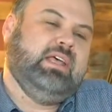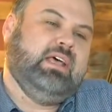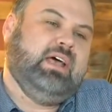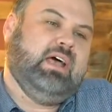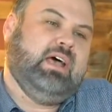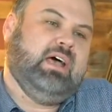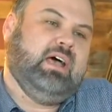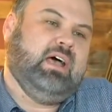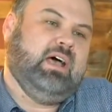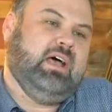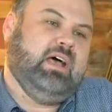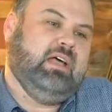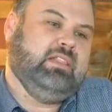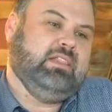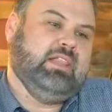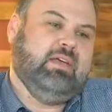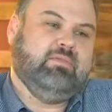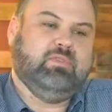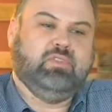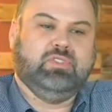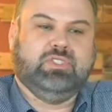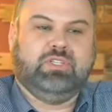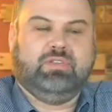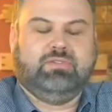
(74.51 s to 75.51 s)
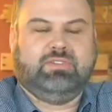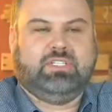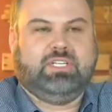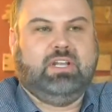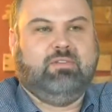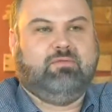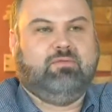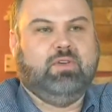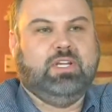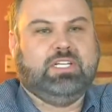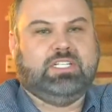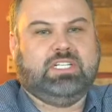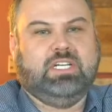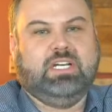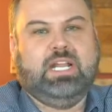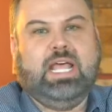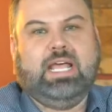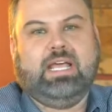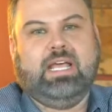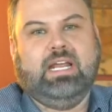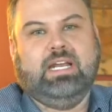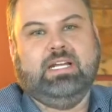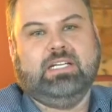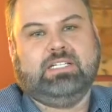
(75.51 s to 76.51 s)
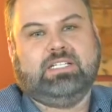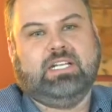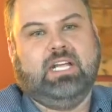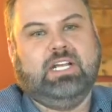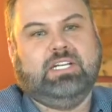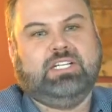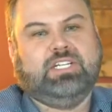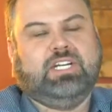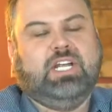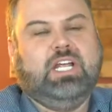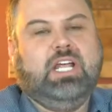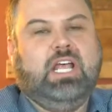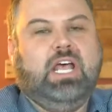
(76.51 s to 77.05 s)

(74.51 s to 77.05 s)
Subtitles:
levels of stiffness and that kind of such.